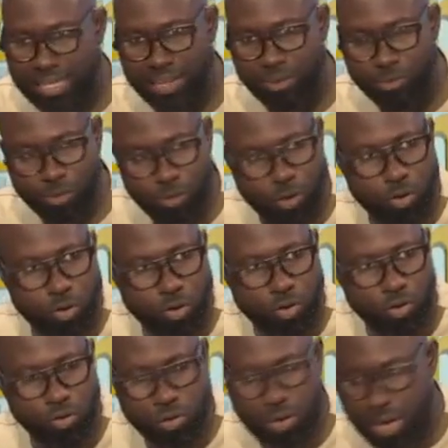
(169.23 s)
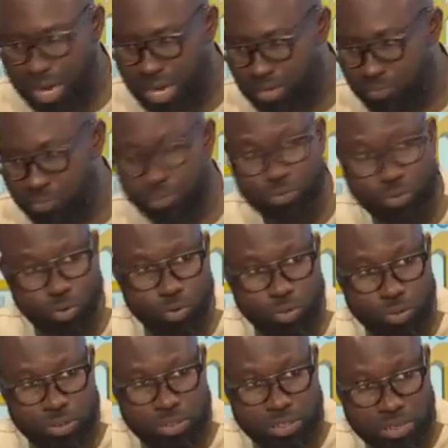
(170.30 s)
And the law, as we know,
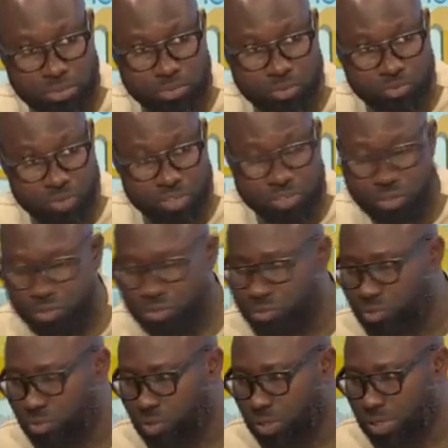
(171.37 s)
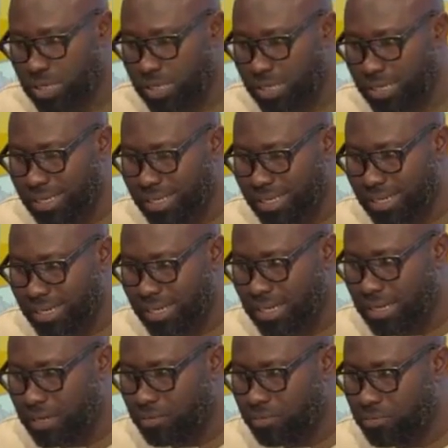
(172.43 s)
in terms of this issue,
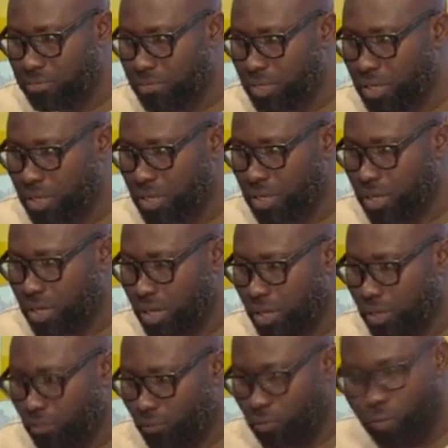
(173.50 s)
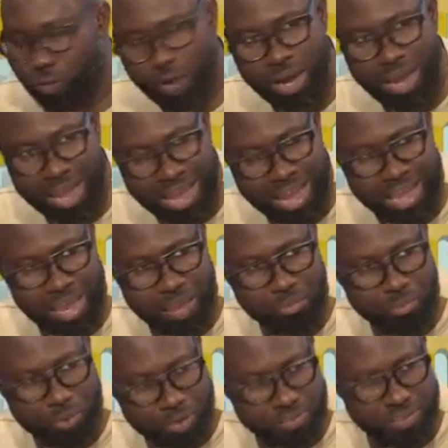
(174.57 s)
if you are a
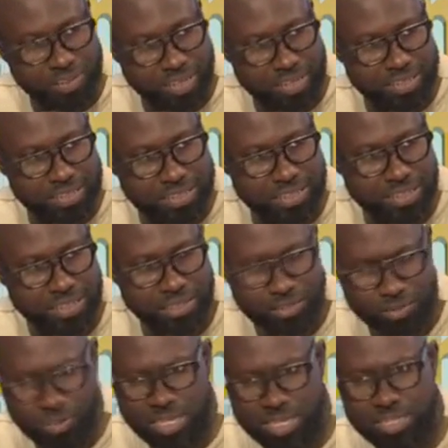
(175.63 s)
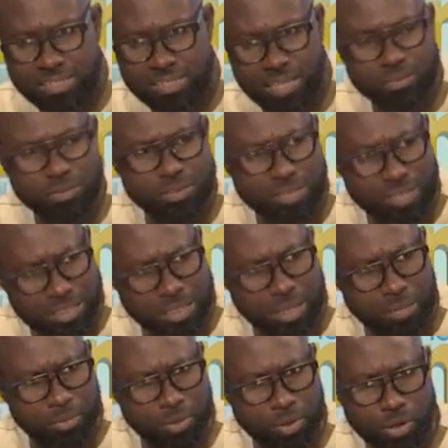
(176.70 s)
president, you can decide to set
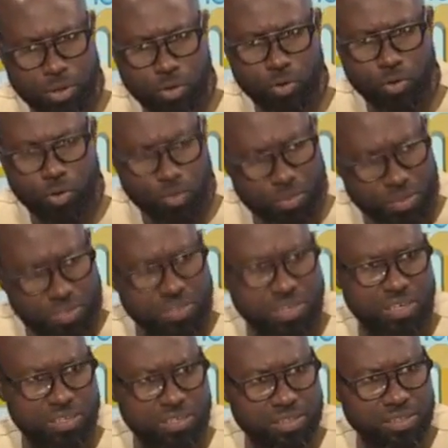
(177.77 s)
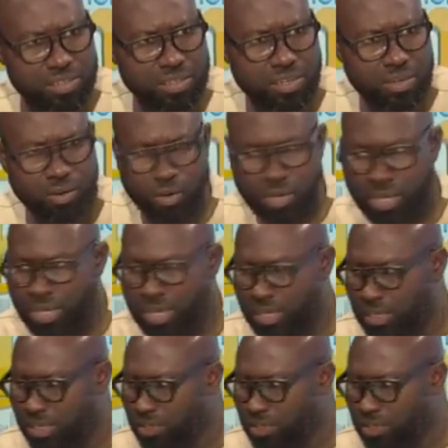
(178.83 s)
up committees, okay,